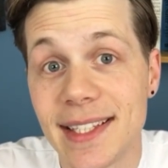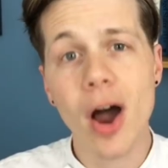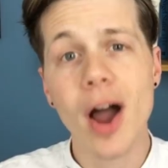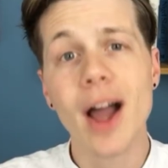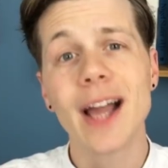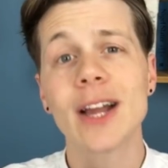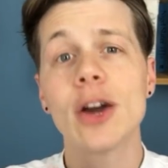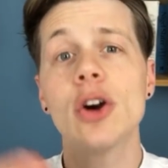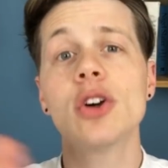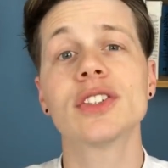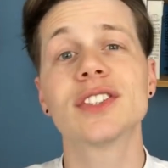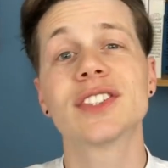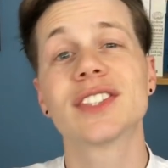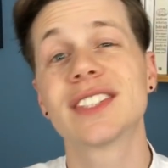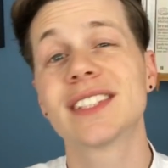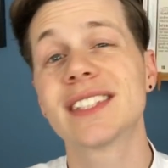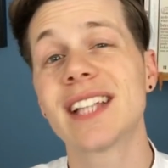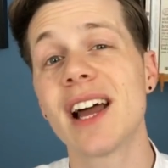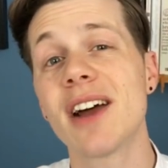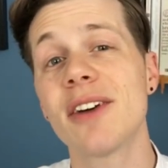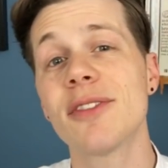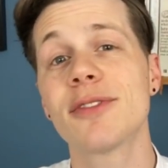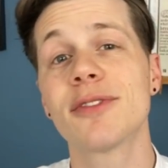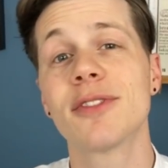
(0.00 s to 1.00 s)
I got
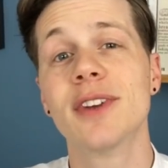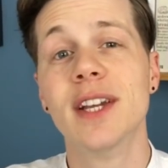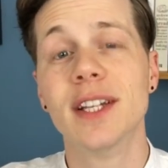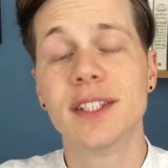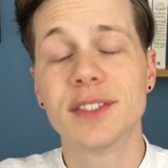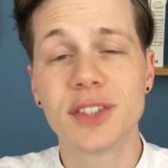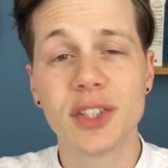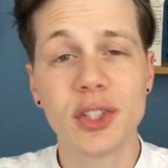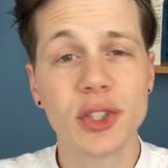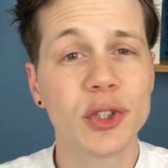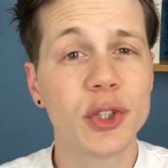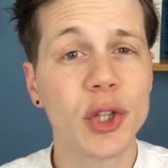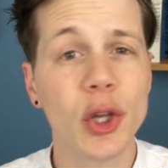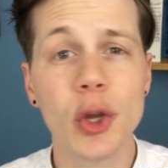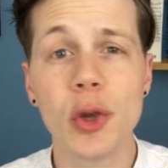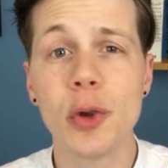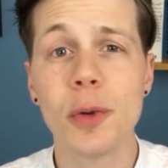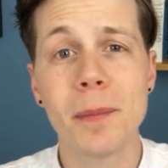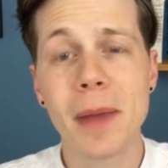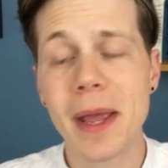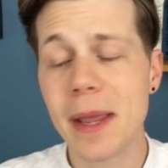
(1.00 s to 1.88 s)
stuff to do.